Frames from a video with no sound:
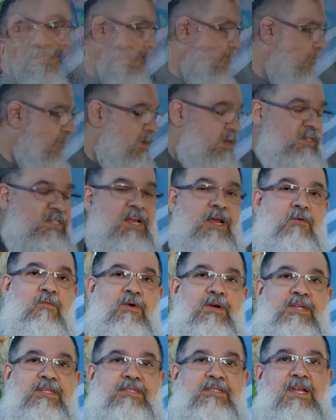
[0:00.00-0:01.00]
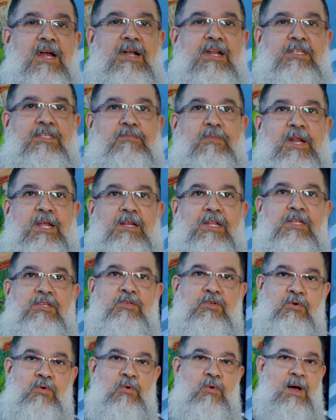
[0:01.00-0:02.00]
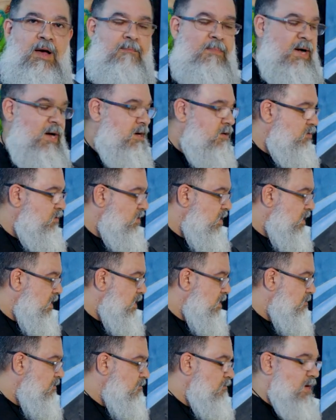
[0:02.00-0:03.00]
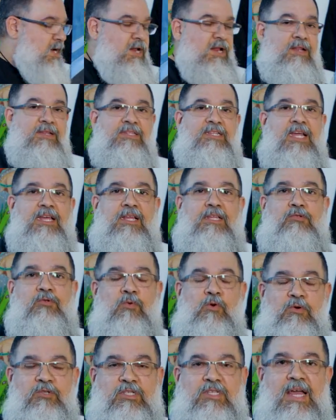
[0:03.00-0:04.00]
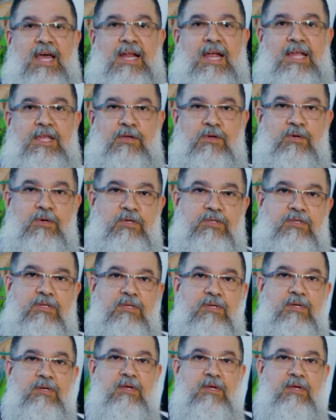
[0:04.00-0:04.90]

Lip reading: First, I will start explaining you about the tools that I use.